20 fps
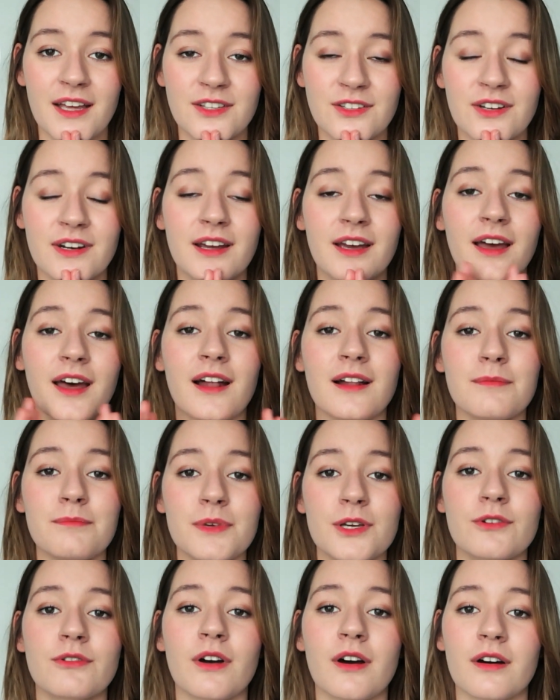It's gonna help
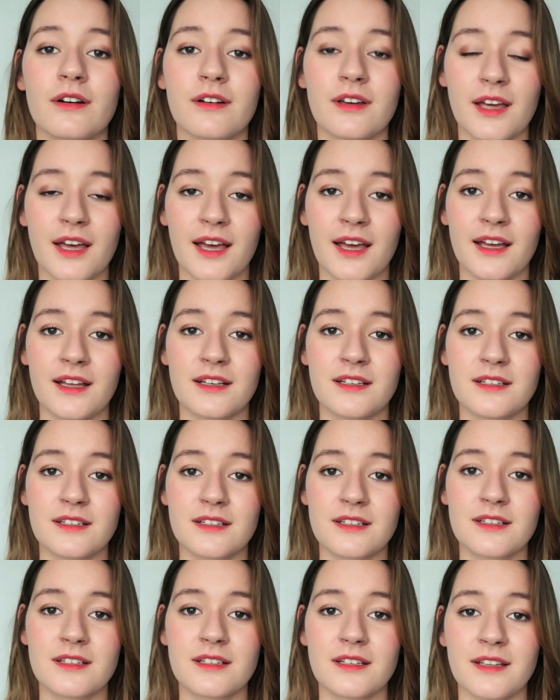me grow,
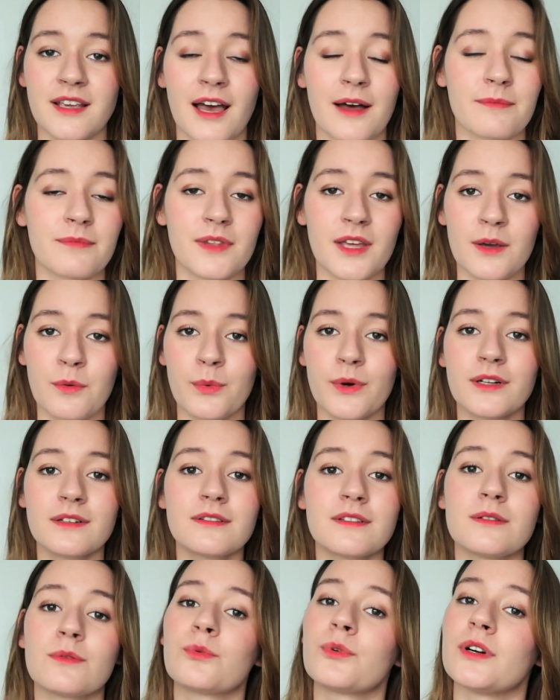and yeah, it
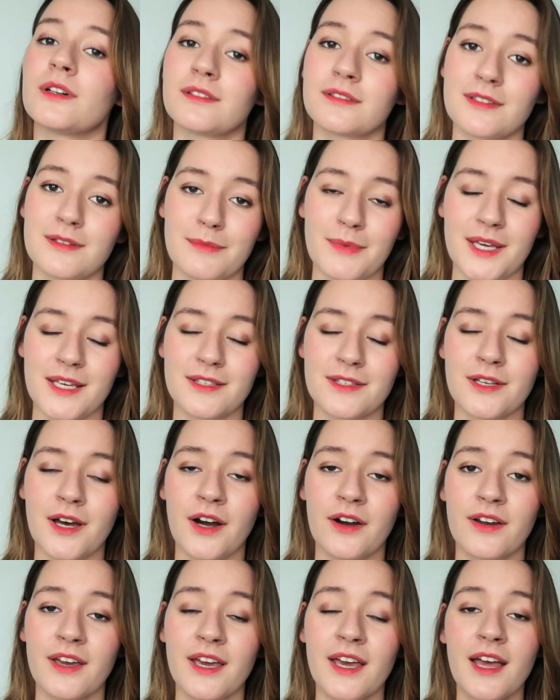wills the world to me.
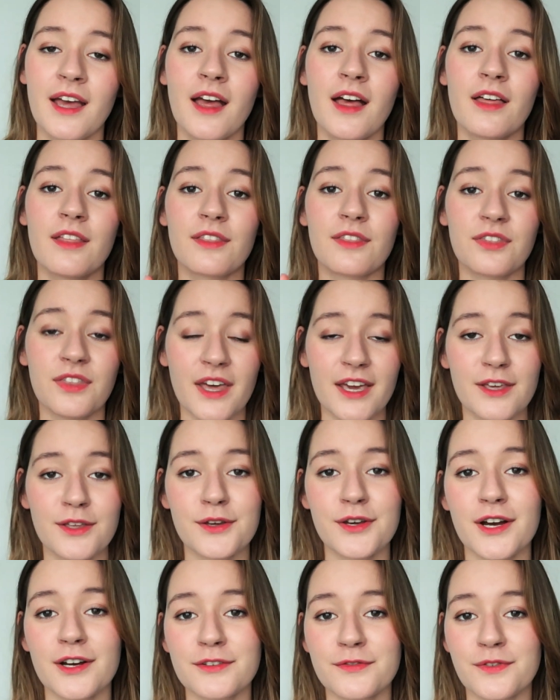So thank you
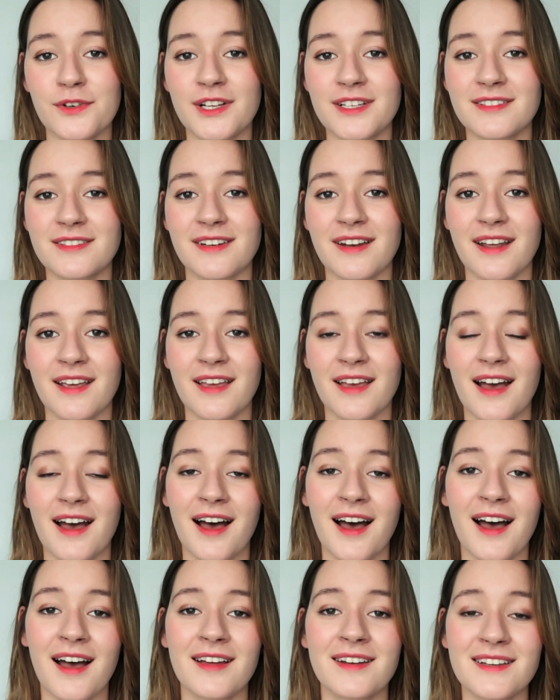guys for listening,
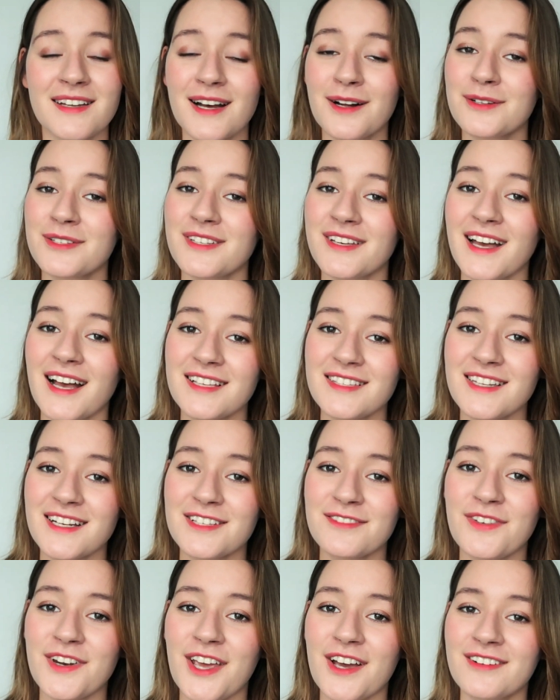and I'll see you guys
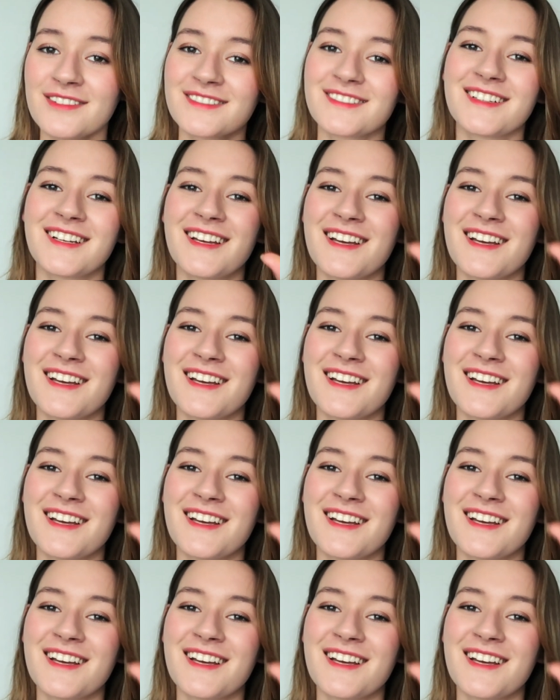next video.